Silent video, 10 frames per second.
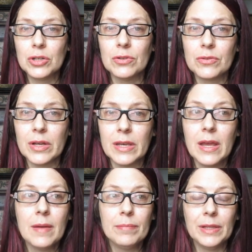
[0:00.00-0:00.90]
children
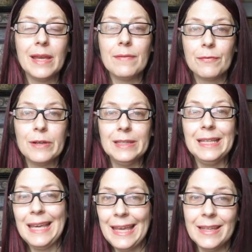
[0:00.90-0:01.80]
playing
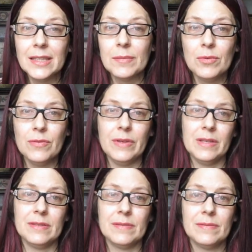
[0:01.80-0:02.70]
freely in the
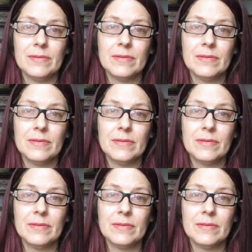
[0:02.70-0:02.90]
movies.